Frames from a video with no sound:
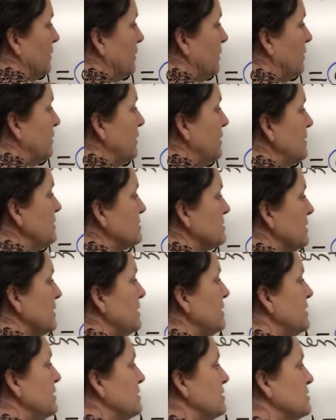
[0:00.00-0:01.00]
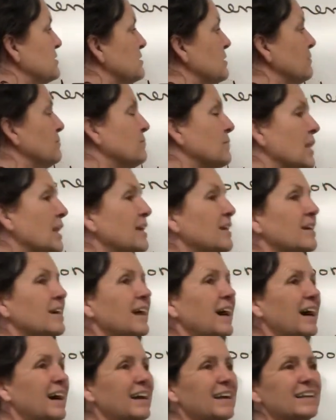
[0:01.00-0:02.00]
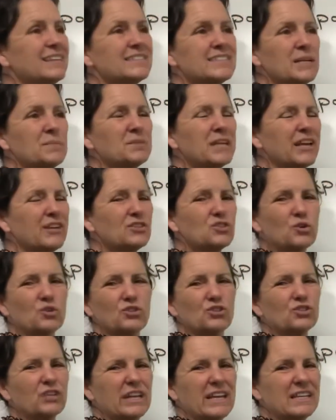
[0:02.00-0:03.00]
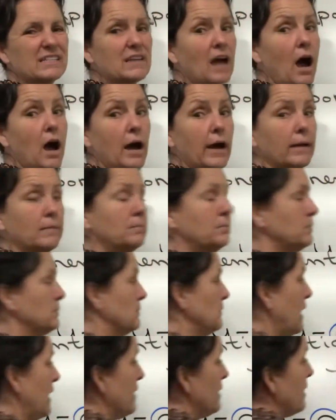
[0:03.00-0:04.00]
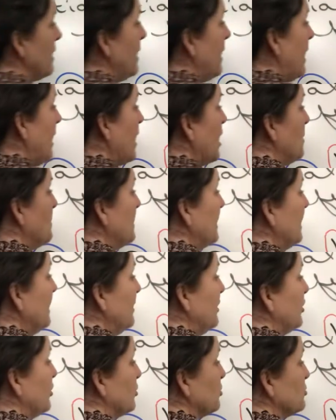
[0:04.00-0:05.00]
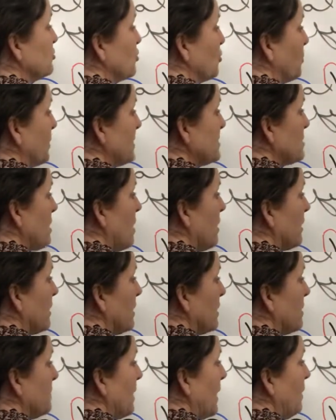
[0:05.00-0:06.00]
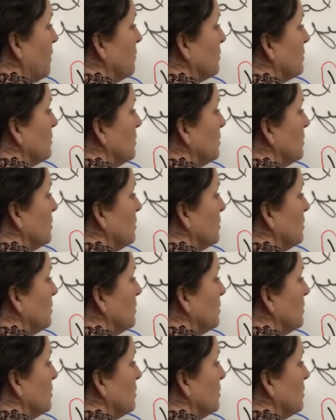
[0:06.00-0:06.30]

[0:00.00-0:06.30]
This is, it seems like it's usually a time, like how many years are we talking about?